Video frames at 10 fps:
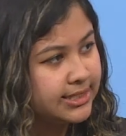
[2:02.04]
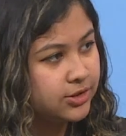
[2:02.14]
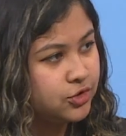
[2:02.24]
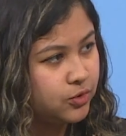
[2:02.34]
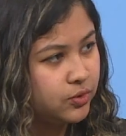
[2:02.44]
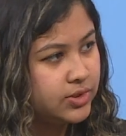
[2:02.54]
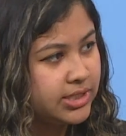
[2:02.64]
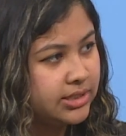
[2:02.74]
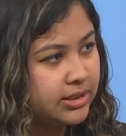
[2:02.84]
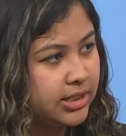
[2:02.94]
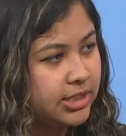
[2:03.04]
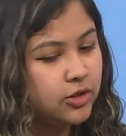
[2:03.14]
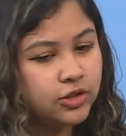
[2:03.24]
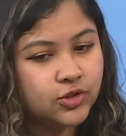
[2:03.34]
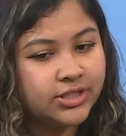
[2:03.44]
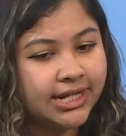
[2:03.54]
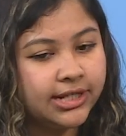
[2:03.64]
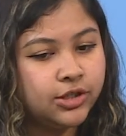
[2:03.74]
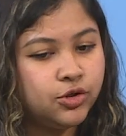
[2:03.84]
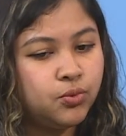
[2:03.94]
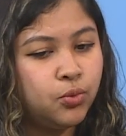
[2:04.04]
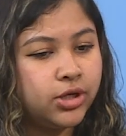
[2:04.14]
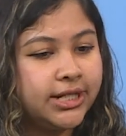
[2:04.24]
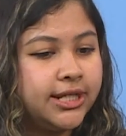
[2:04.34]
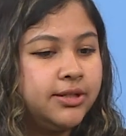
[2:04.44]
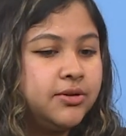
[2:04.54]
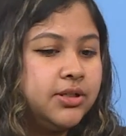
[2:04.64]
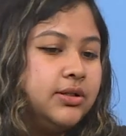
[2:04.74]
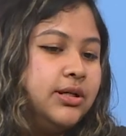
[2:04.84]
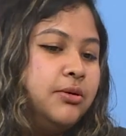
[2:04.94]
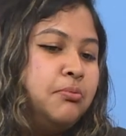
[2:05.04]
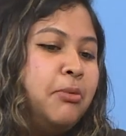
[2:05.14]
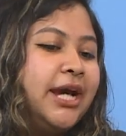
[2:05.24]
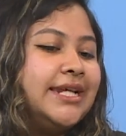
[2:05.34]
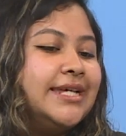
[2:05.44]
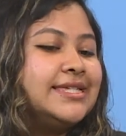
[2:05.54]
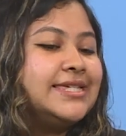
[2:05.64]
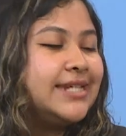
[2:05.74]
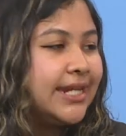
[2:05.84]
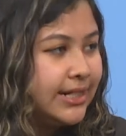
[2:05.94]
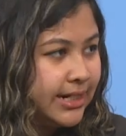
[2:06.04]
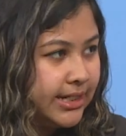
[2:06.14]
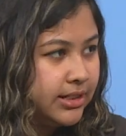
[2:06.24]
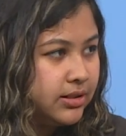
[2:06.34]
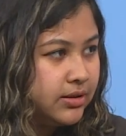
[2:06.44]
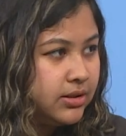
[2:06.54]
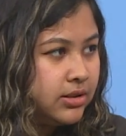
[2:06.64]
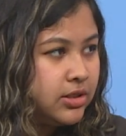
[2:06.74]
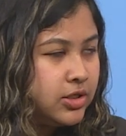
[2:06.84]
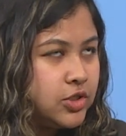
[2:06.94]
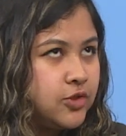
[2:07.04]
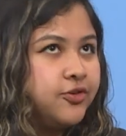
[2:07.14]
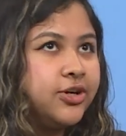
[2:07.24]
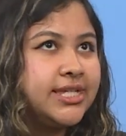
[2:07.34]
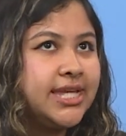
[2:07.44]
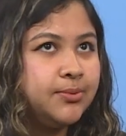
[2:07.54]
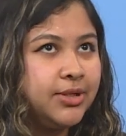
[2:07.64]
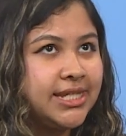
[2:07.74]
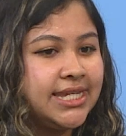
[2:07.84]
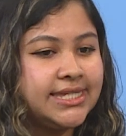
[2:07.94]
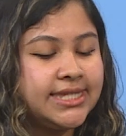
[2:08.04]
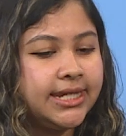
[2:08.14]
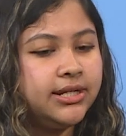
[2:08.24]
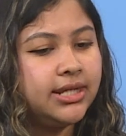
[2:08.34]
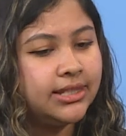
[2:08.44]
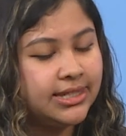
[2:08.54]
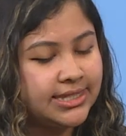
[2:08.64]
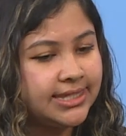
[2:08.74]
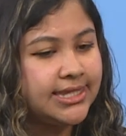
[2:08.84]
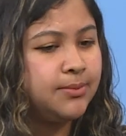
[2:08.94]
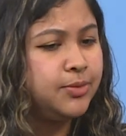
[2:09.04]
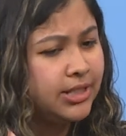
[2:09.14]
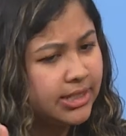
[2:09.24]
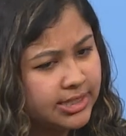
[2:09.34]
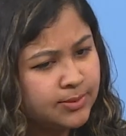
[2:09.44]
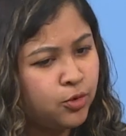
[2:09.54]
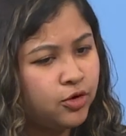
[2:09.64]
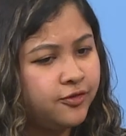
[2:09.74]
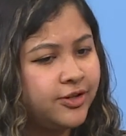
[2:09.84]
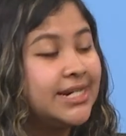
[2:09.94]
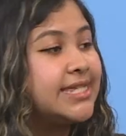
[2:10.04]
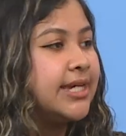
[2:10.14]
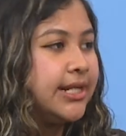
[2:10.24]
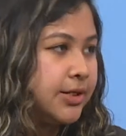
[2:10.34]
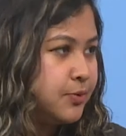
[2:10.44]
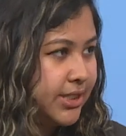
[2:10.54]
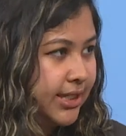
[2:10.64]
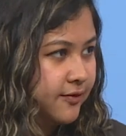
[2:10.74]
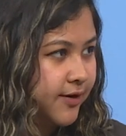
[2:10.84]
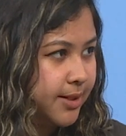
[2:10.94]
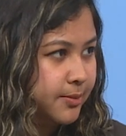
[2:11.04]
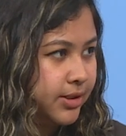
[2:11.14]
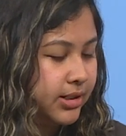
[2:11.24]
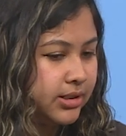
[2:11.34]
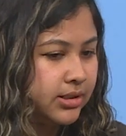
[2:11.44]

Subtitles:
it shows, it's also telling you what it might instead need. So for example, as I said, in this example, it's more of a disconnect with the environment.